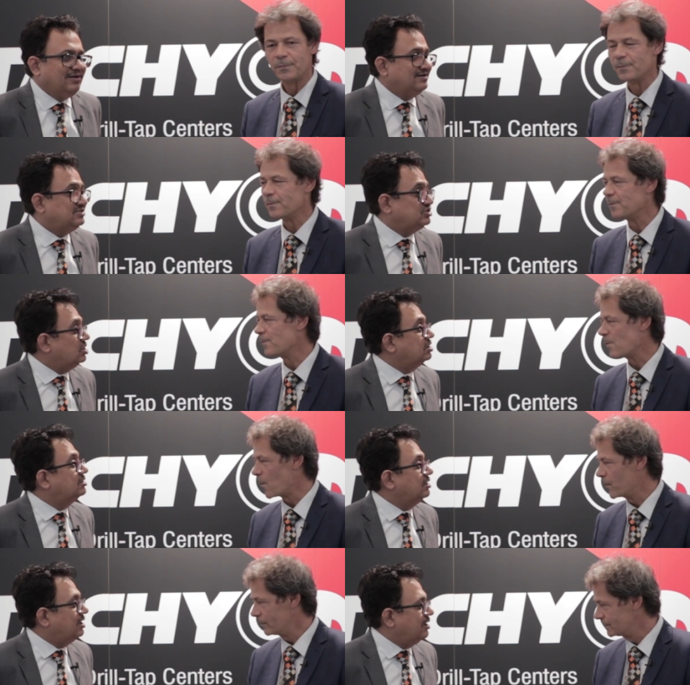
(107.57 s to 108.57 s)
Speaker 1: Let's talk.
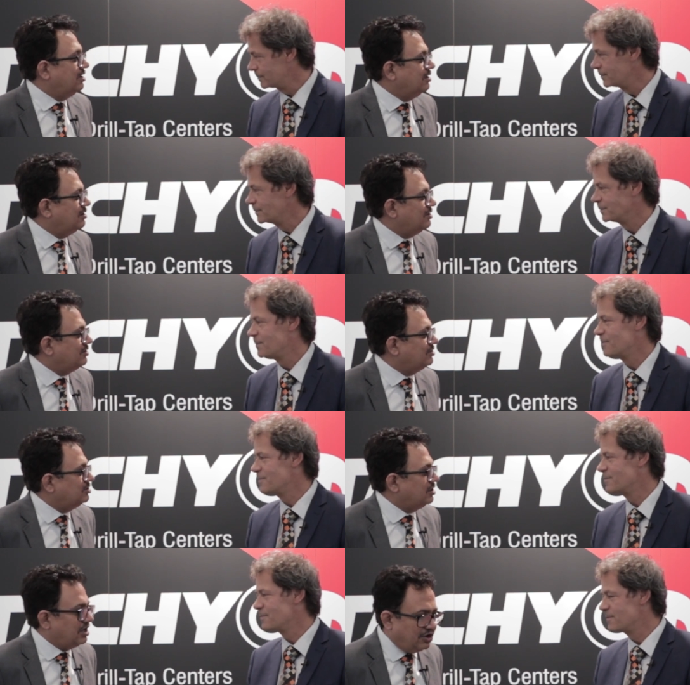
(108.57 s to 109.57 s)
Uh,
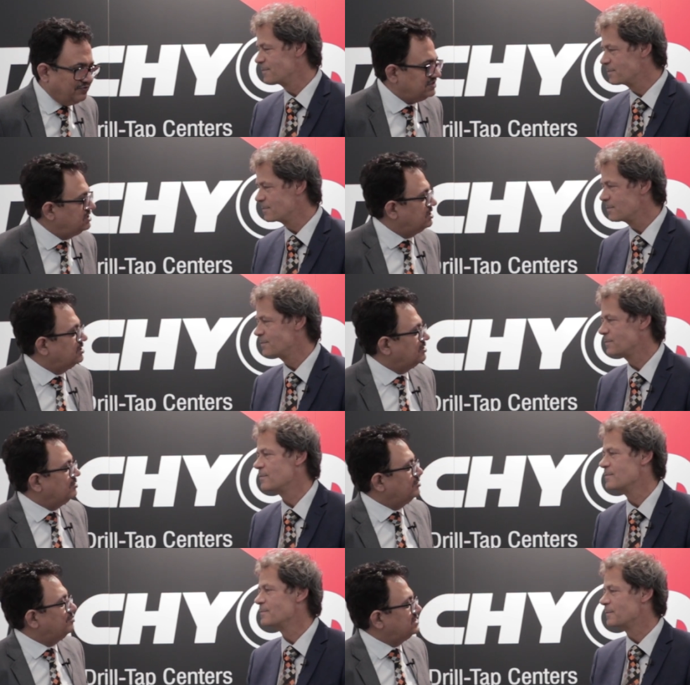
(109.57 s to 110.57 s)
uh, how is
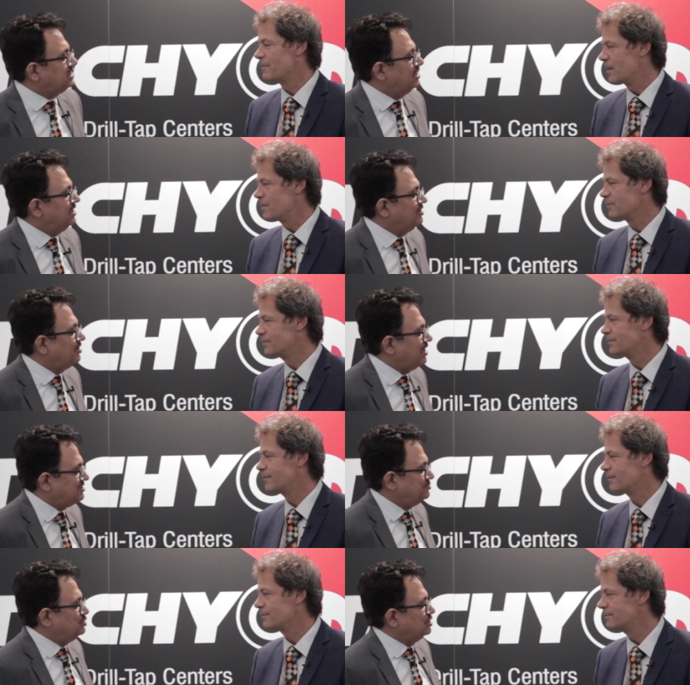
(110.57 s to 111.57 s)
the basically the
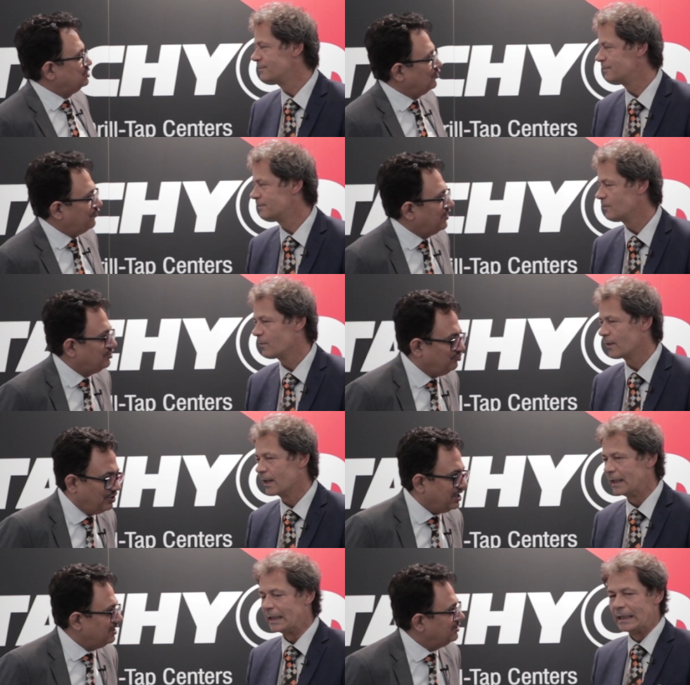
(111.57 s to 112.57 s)
exhibition so far
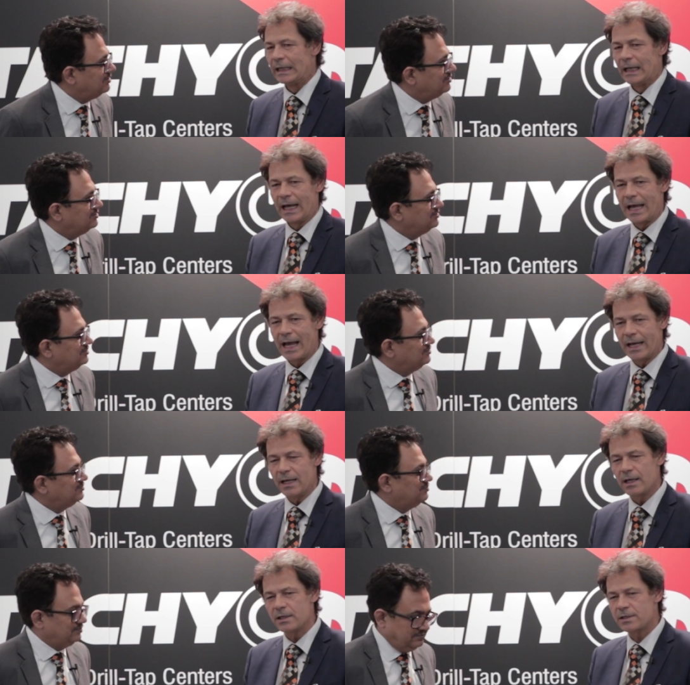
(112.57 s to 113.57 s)
today?
Speaker 2: uh,
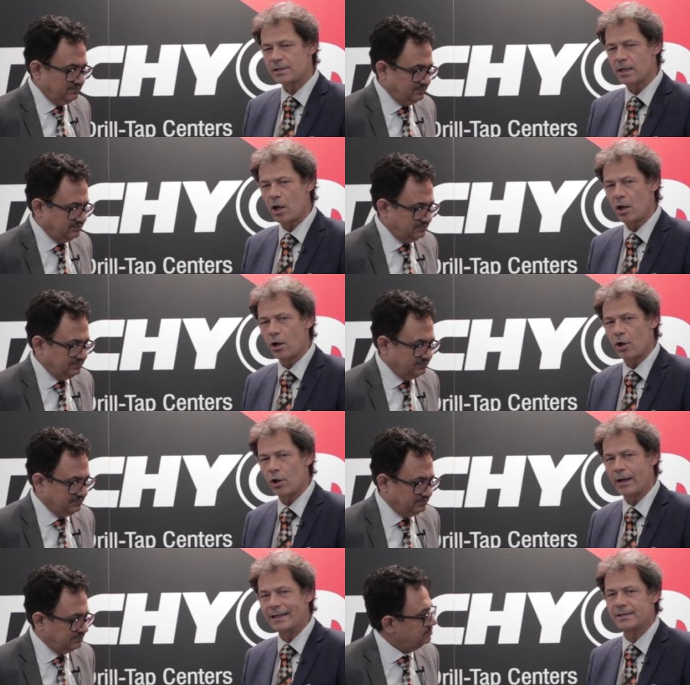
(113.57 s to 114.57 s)
it is,
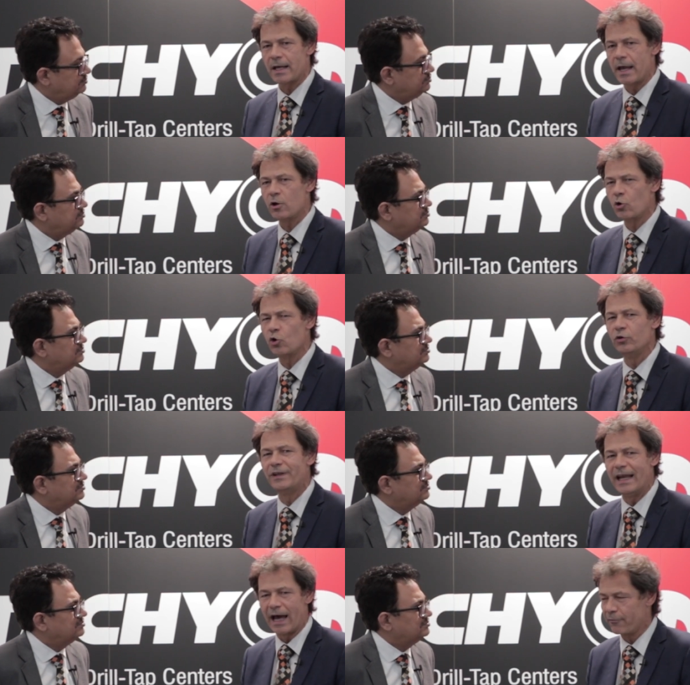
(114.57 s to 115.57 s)
uh, let's say,
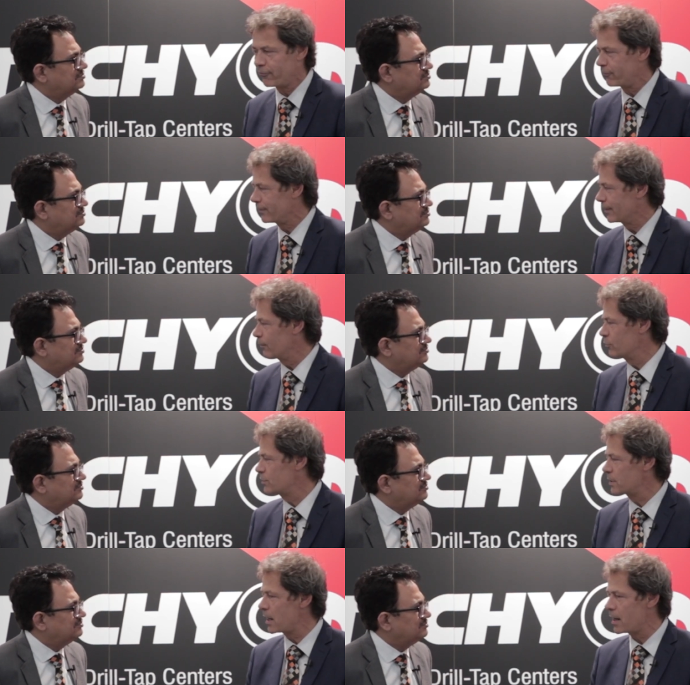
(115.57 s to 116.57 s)
good enough. And I
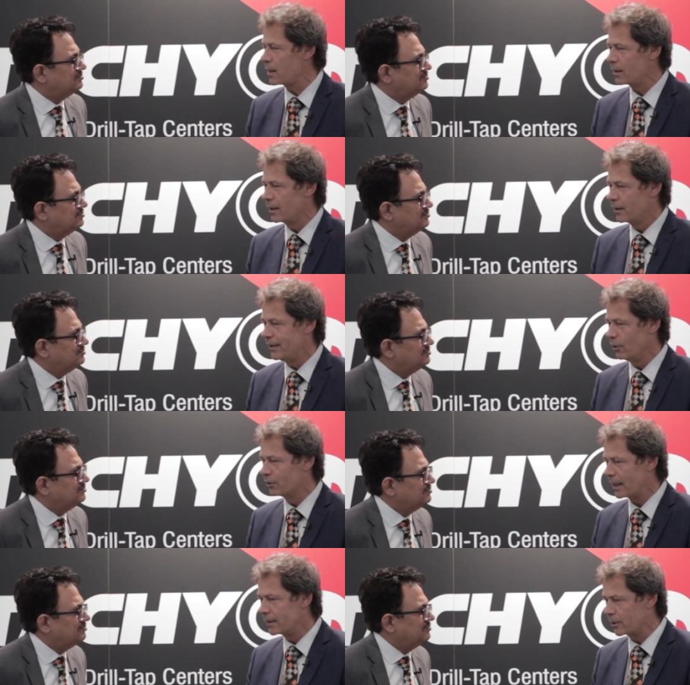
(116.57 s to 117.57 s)
would say the
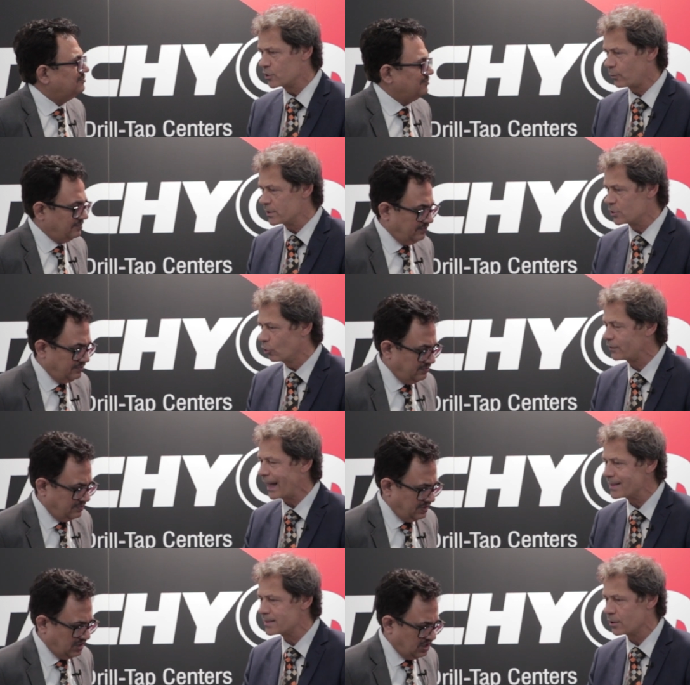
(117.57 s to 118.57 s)
attendance was not
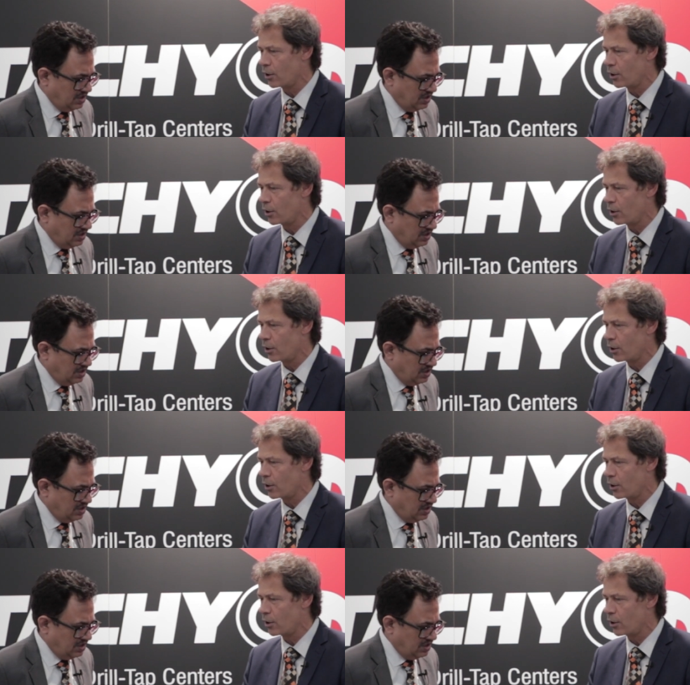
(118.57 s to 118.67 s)
as